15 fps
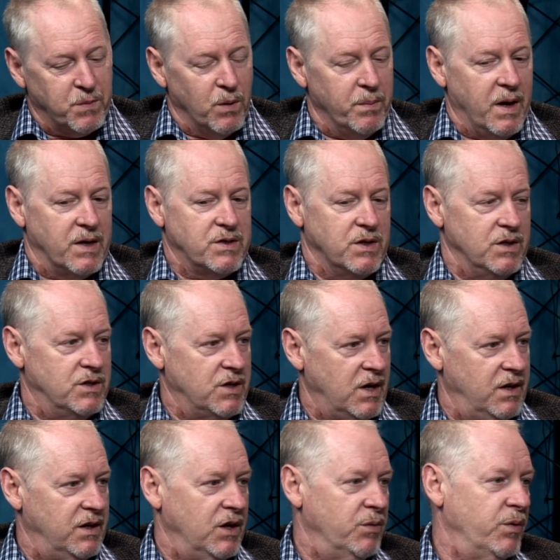message
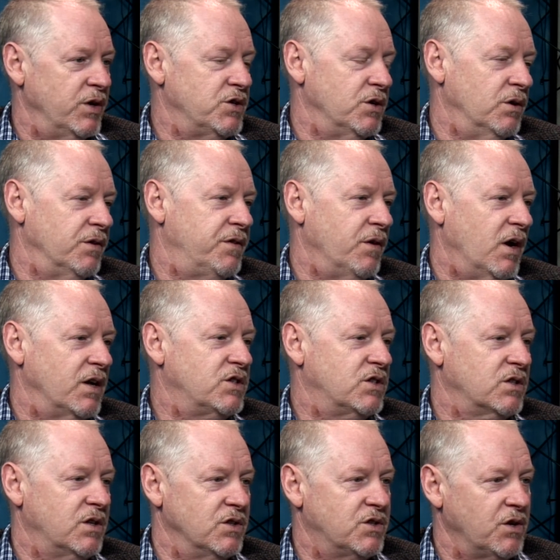and the original thoughts
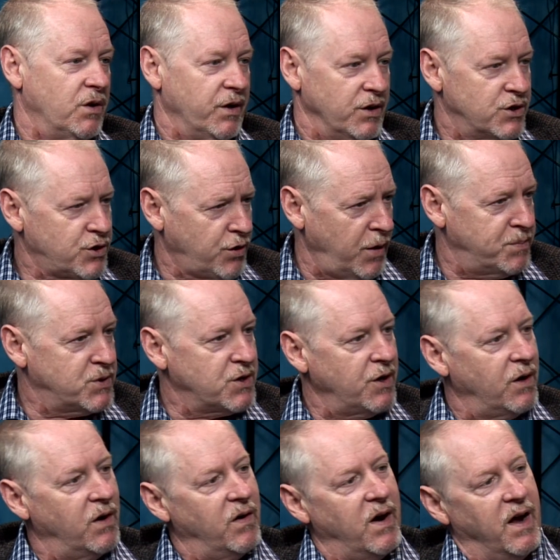concerning
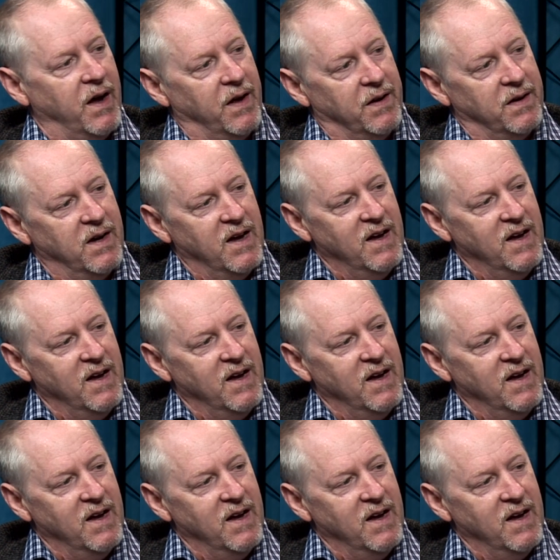Scripture and